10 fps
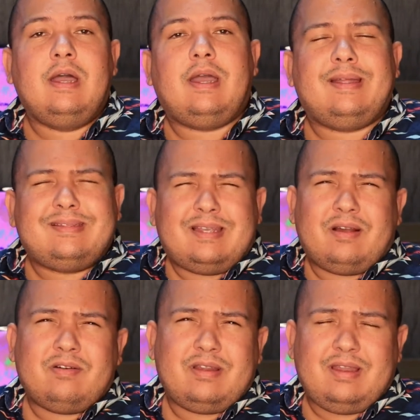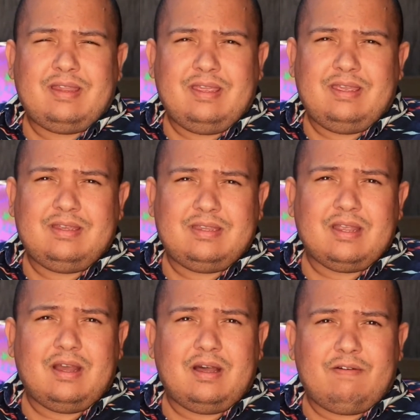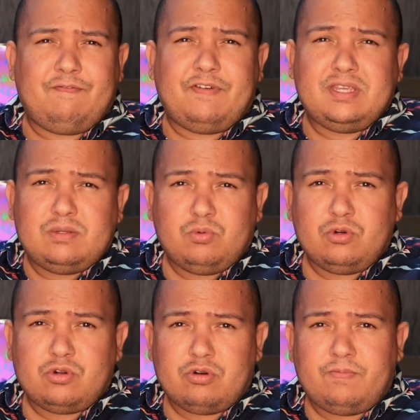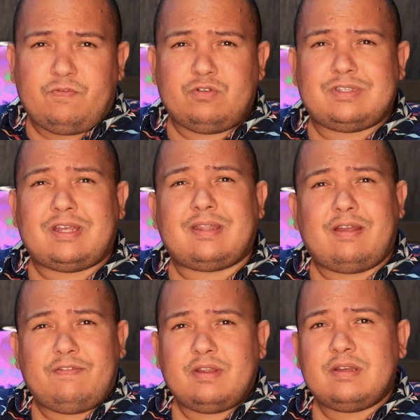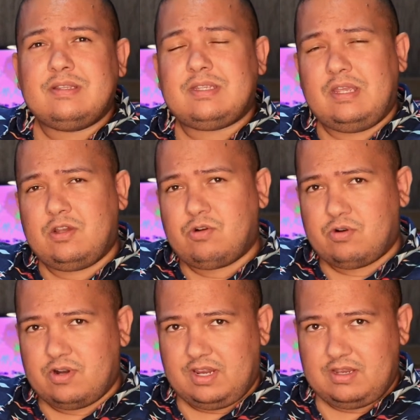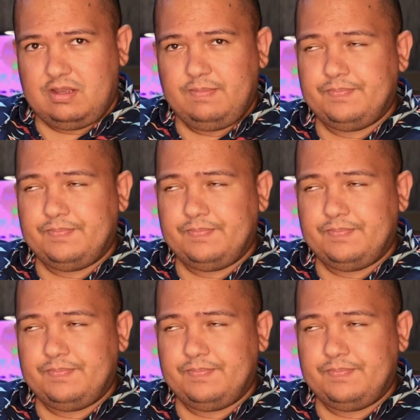and Sakronet is a Facebook group for South Africans in Korea.